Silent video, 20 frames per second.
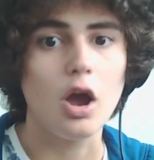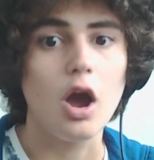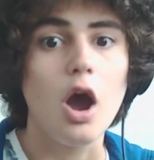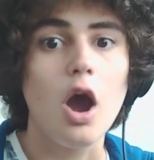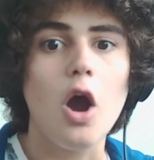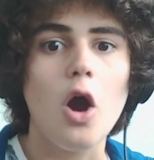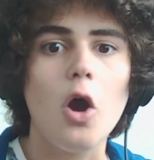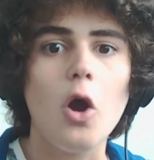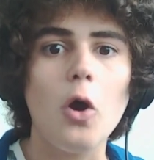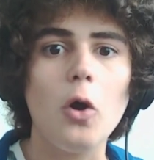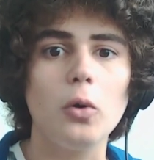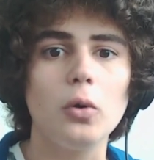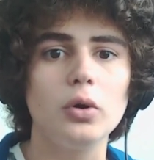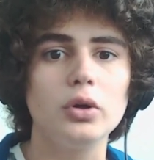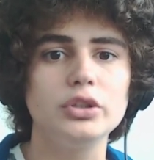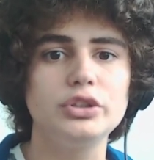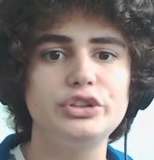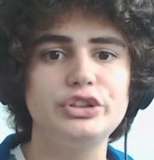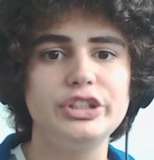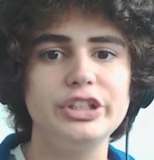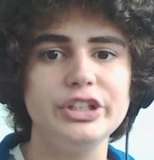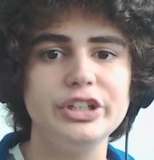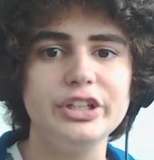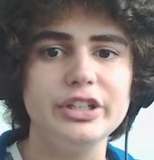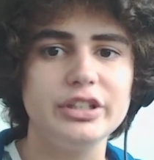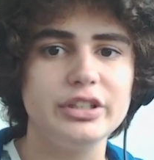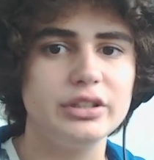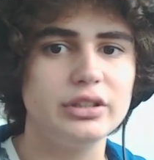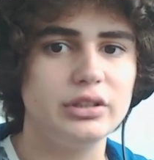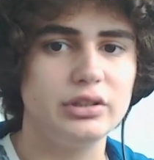oh,
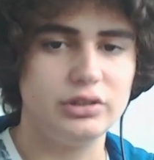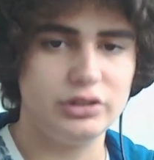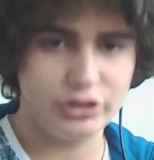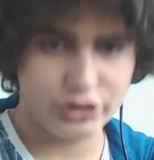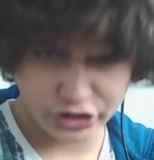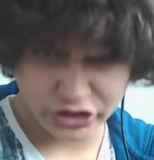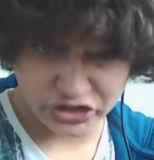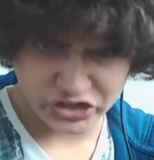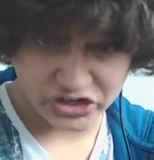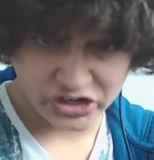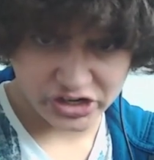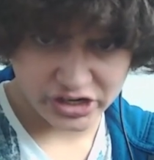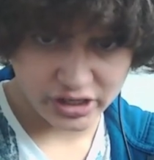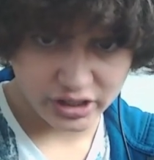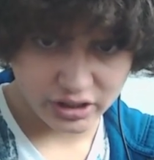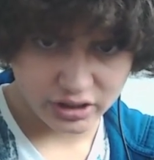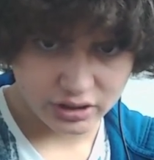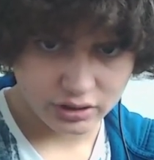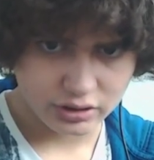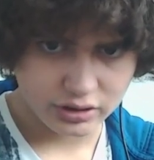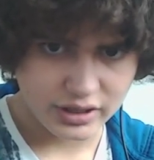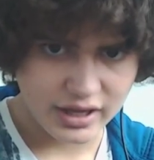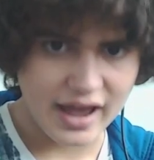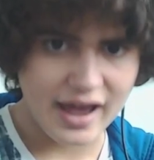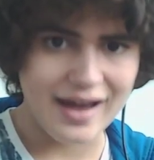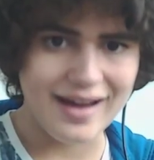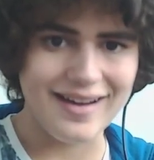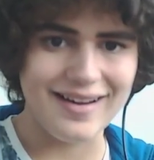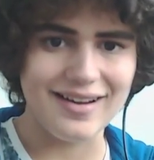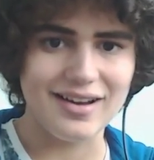chi. Chi.
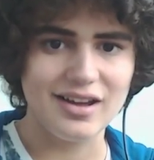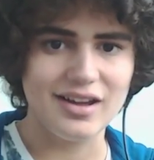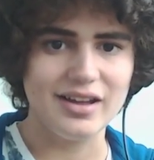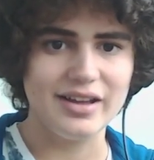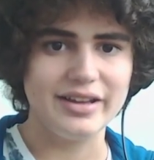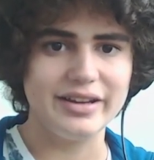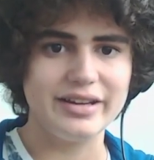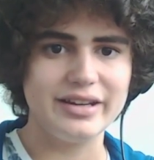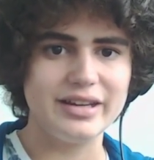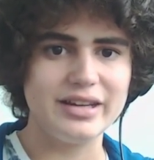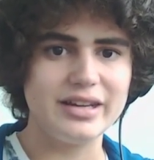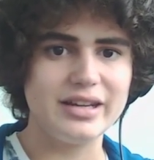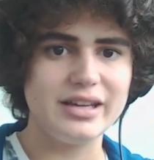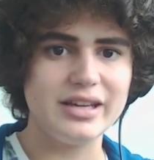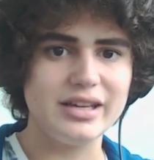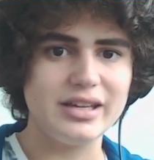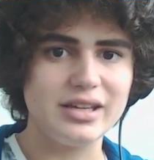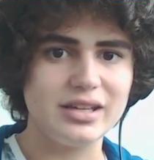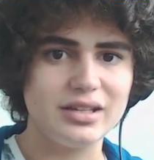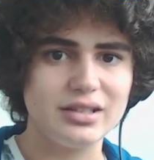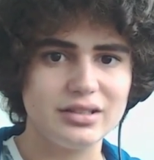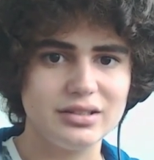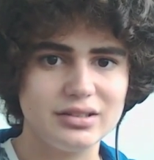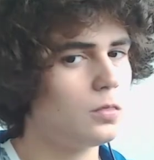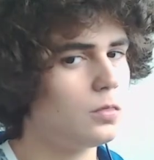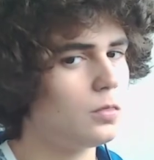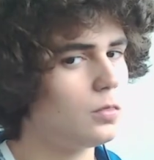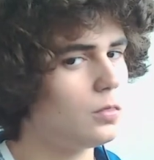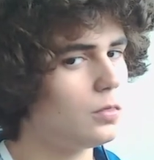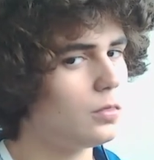Yeah. Ni.
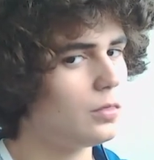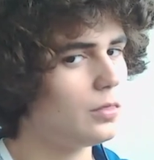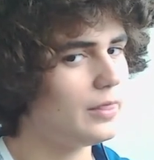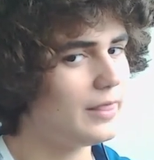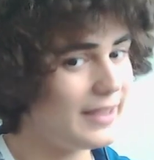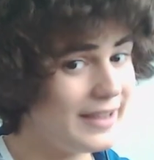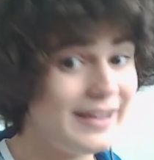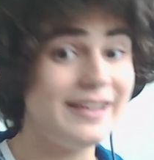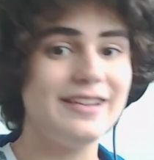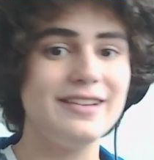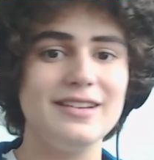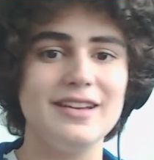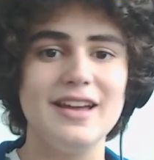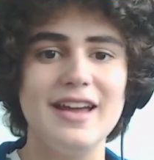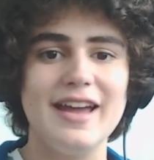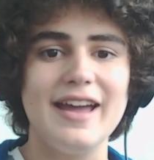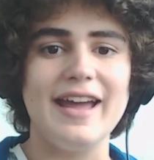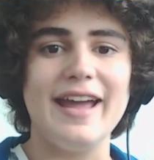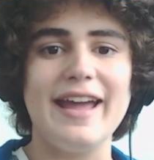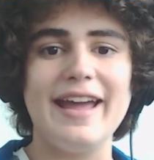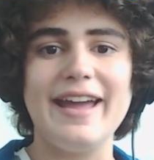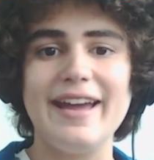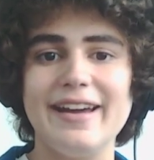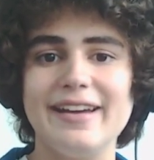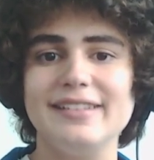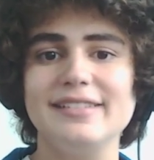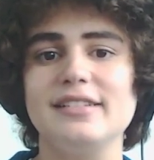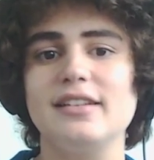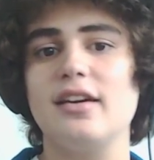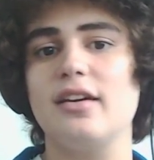Ni. Ni.
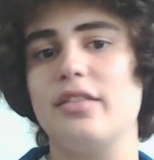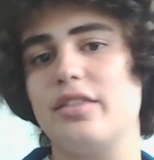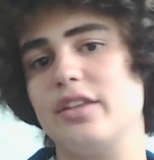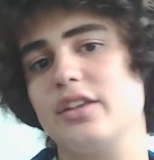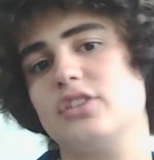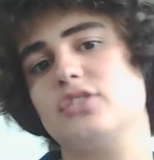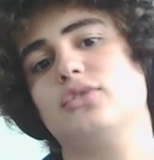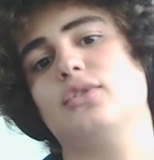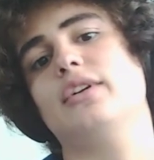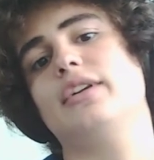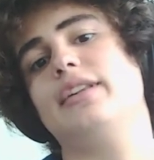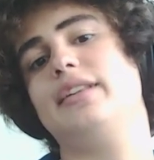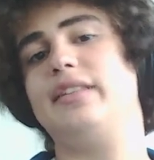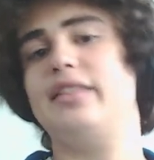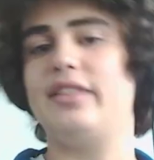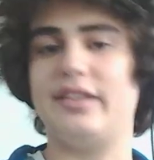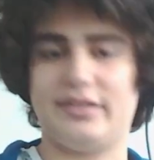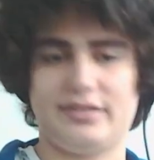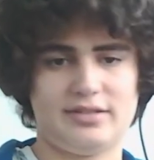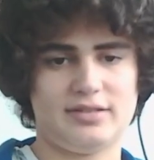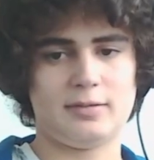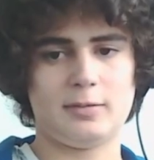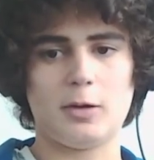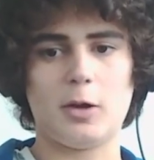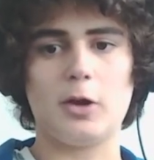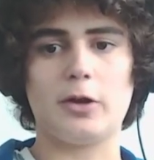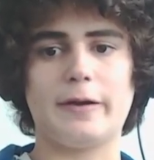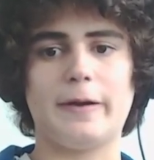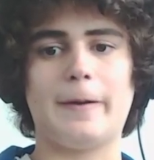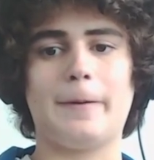And this one, this.
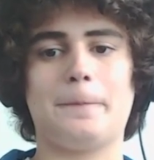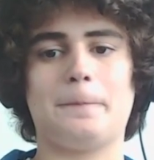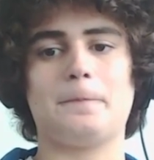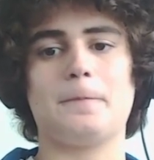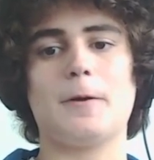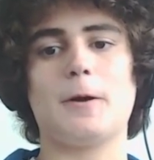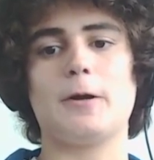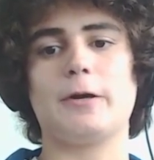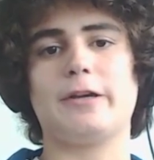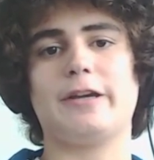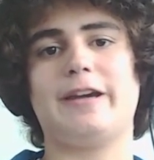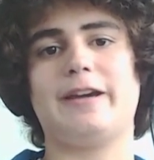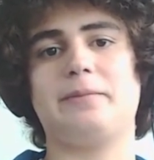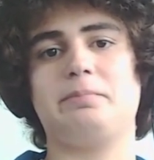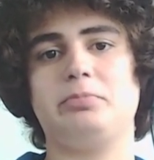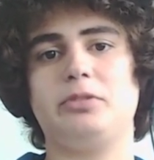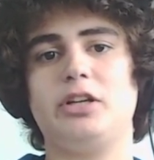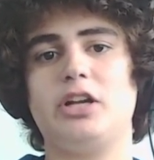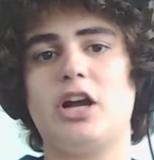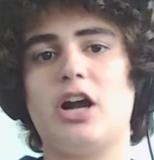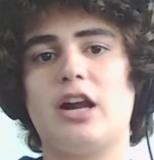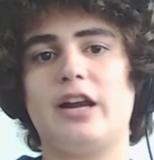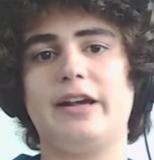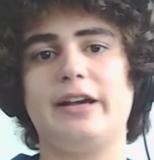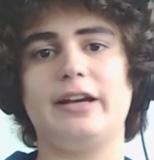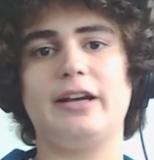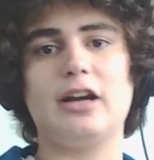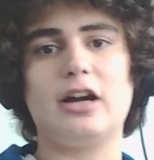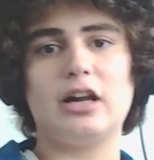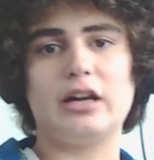Okay, okay. Ni. Got
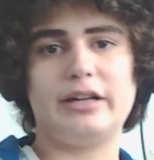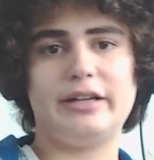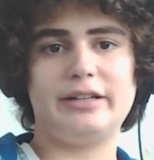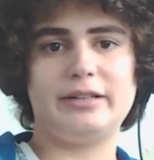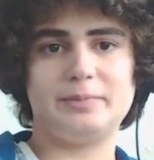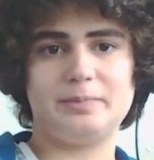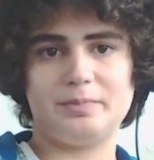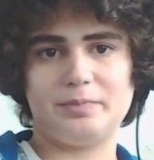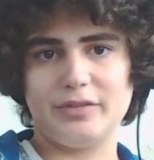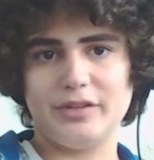it, got it.